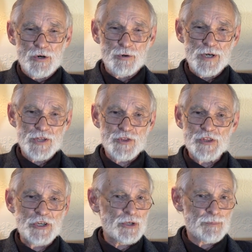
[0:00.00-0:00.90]
or a
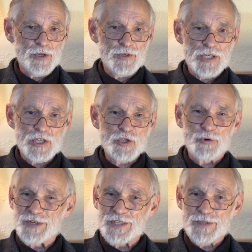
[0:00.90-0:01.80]
therapeutic
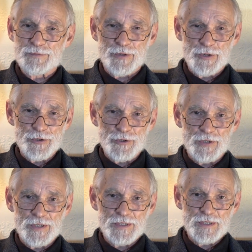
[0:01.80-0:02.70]
choice for
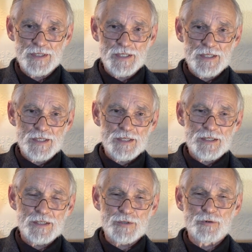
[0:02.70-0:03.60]
her.
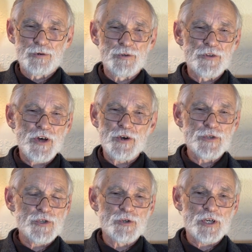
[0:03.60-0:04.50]
And all
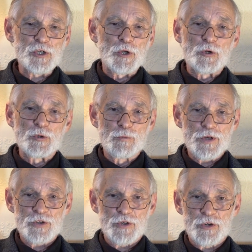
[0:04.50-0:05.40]
those who collude
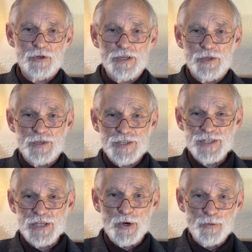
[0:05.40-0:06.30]
with her in her
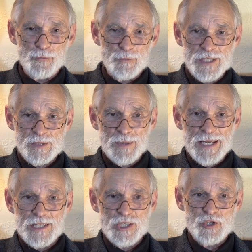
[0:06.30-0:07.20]

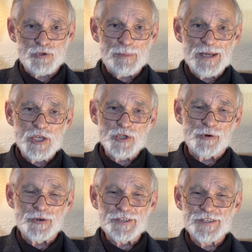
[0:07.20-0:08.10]
self-respect stripping
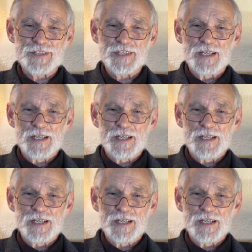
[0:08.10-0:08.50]
choice